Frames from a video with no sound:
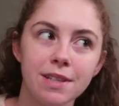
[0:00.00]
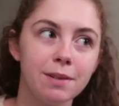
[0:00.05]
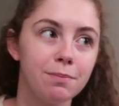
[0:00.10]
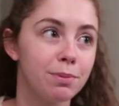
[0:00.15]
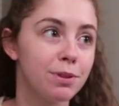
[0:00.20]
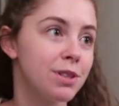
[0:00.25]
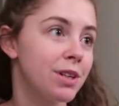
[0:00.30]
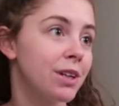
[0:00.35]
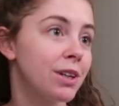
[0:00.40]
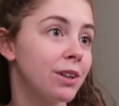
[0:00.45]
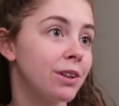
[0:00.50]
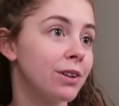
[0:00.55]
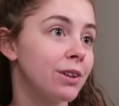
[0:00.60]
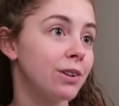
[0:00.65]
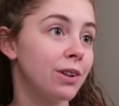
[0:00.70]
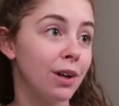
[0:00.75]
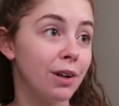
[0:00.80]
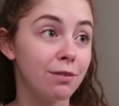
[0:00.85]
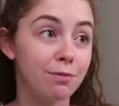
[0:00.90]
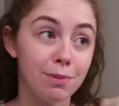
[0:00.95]
in particular
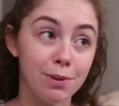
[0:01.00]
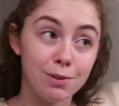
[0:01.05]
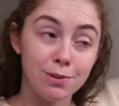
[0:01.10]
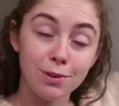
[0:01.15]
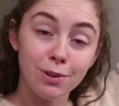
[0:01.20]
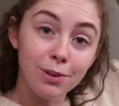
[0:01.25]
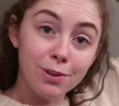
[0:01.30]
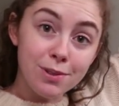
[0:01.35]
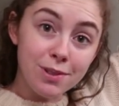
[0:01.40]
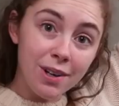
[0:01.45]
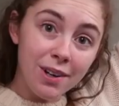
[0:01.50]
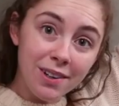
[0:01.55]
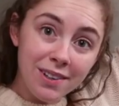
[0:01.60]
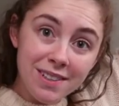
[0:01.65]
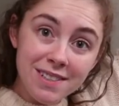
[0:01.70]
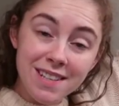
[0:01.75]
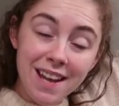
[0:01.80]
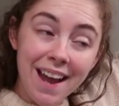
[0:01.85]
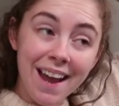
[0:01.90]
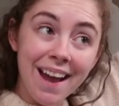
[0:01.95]
a lot of musical
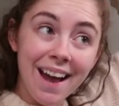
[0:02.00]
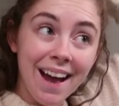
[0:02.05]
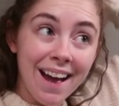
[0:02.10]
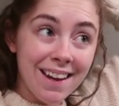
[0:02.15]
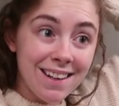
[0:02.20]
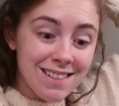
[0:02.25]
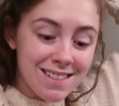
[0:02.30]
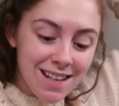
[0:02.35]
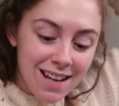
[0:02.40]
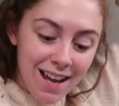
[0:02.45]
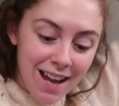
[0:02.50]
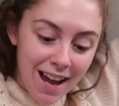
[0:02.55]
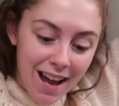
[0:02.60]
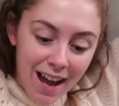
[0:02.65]
songs, and